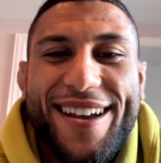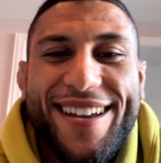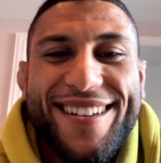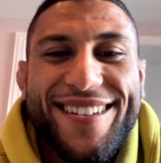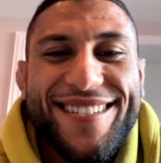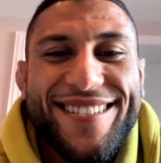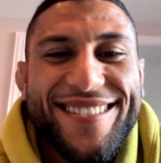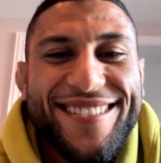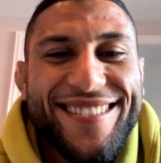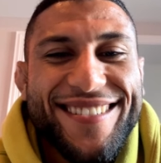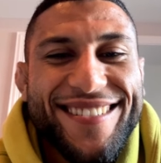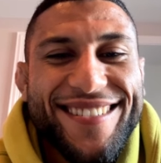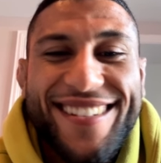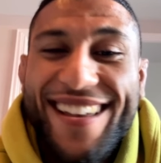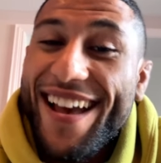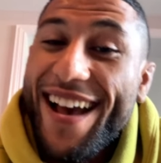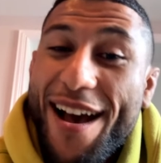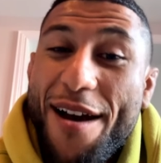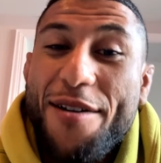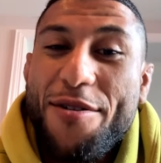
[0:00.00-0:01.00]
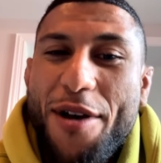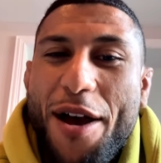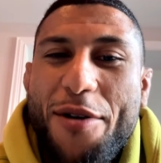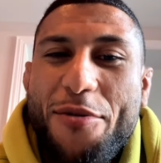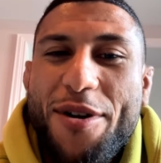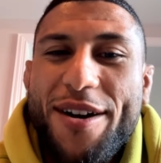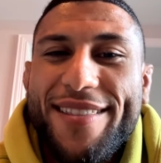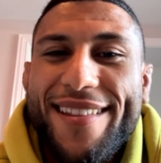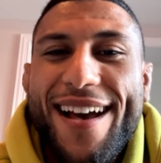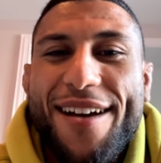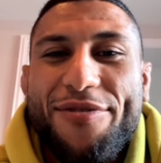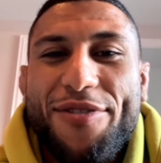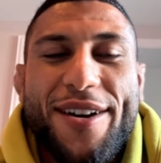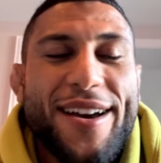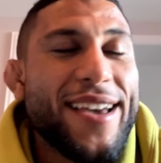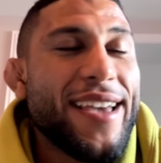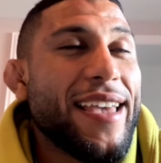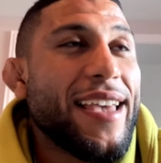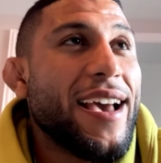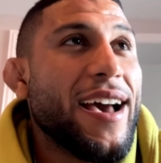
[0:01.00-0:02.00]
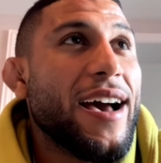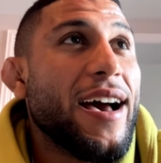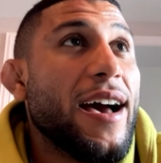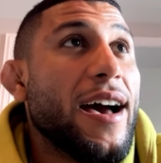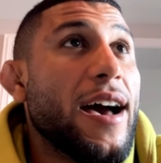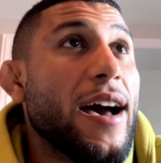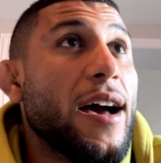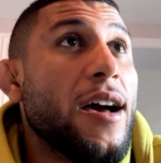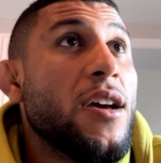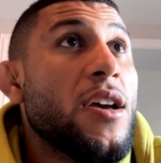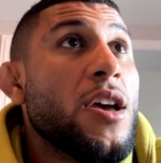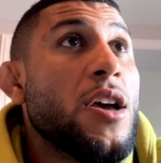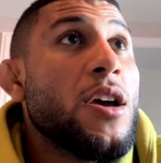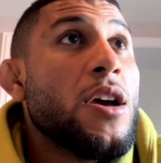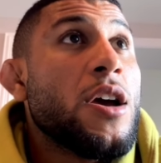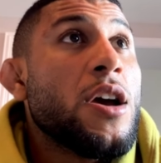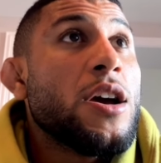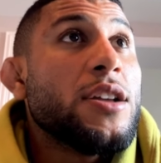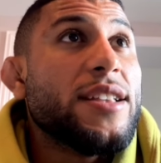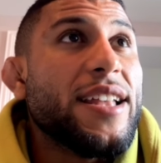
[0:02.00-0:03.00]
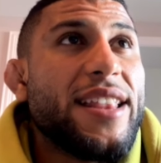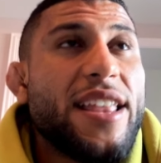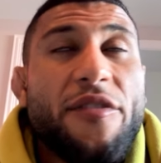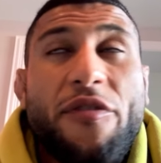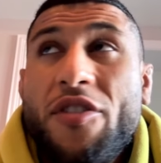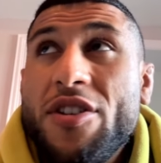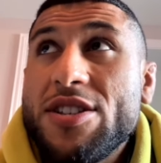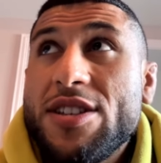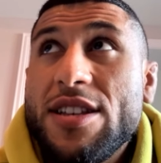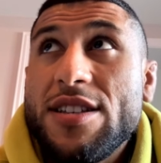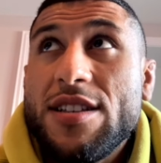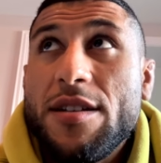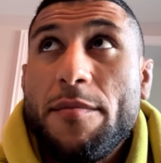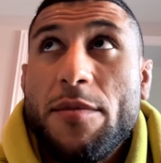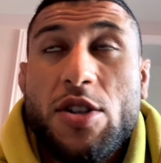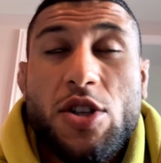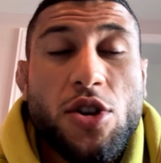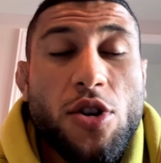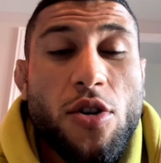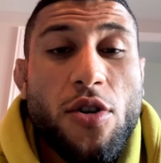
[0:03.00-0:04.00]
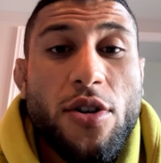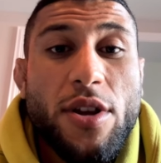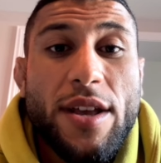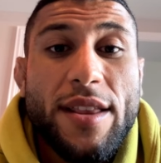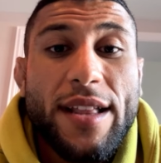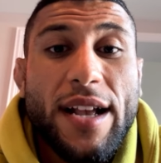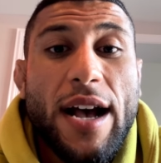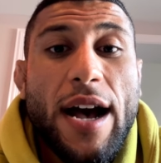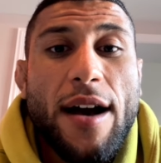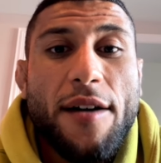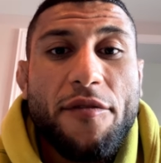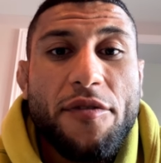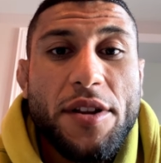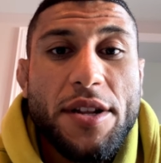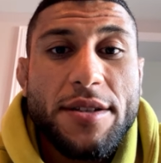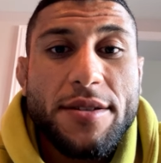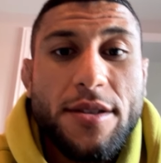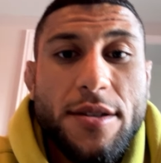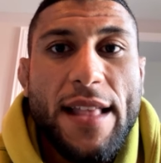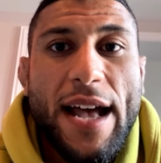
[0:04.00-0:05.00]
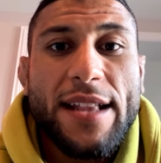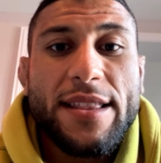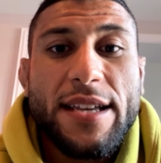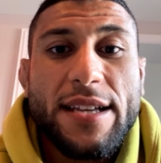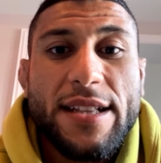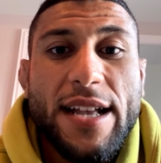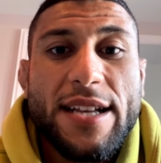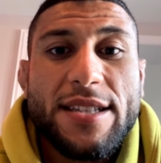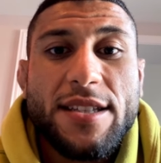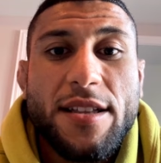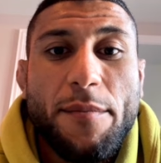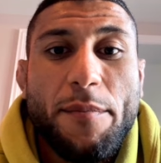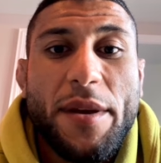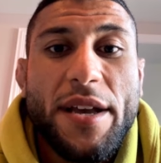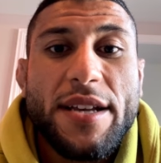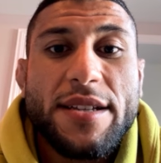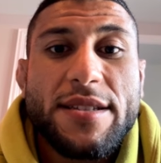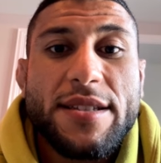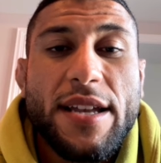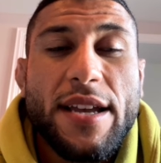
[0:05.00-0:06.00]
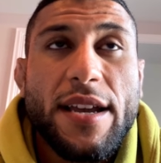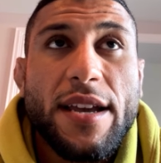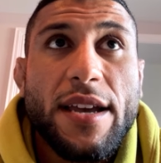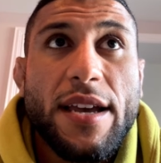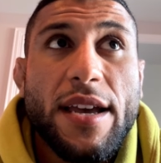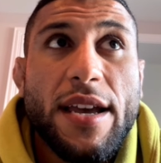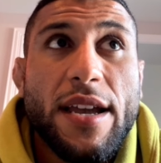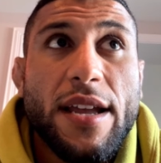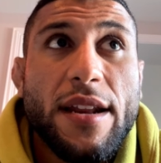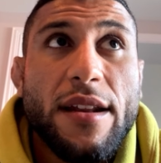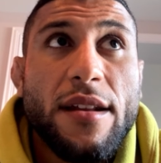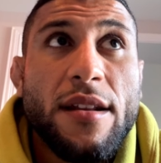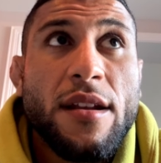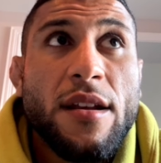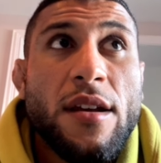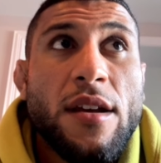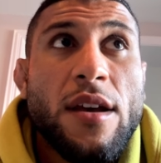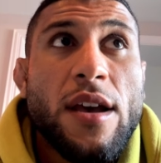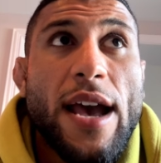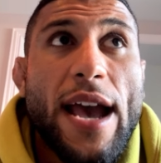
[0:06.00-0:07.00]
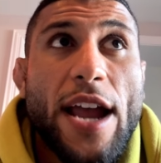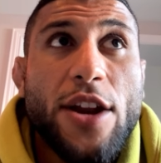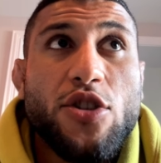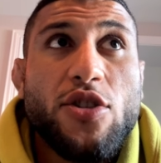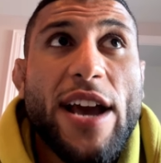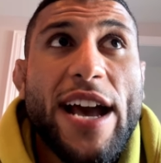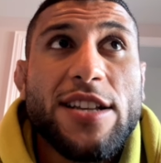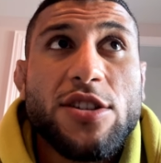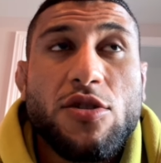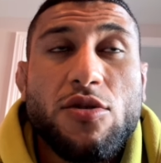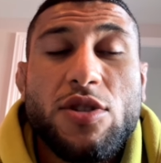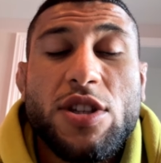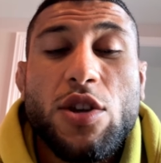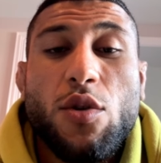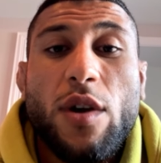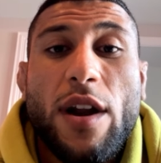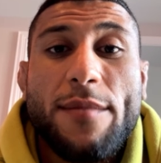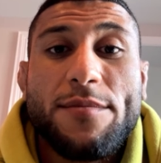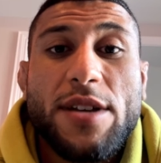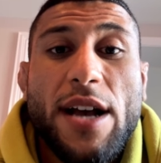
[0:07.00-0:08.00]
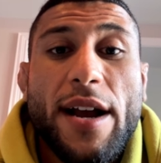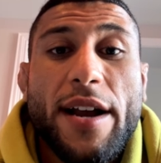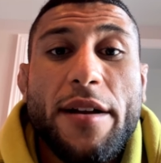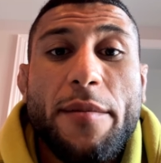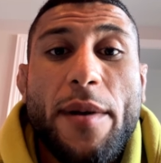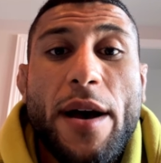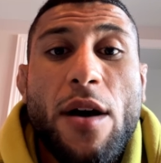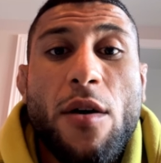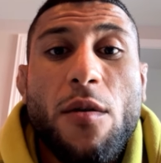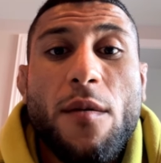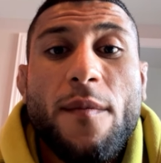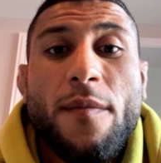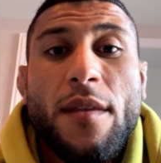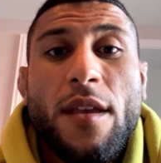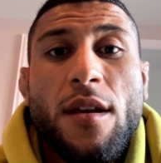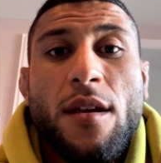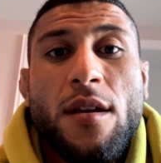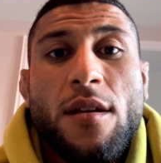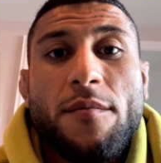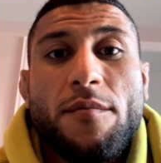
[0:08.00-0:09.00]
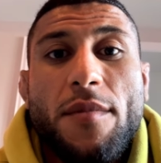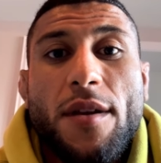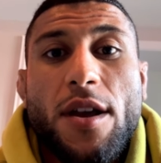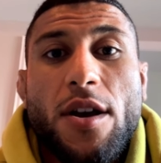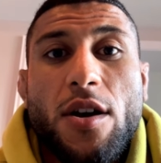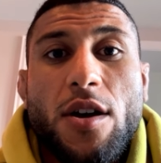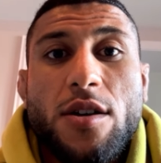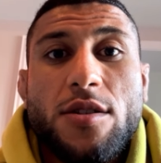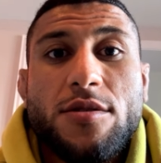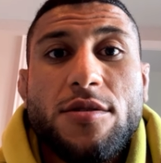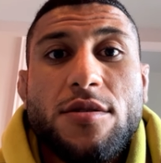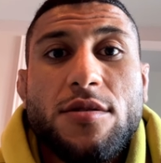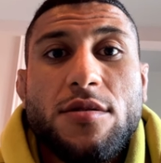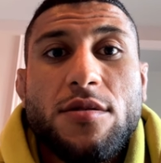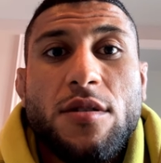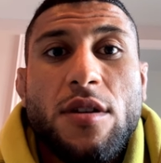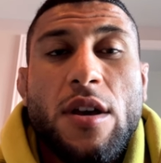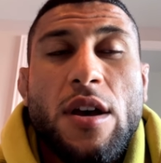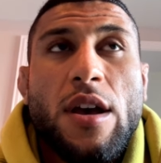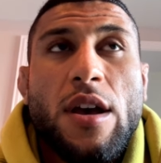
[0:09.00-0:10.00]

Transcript: Fight. Yeah, I, I won that fight. Uh, the difference is the maturity and the confidence. I think that's the biggest thing in, and you guys will see what I'm talking about, because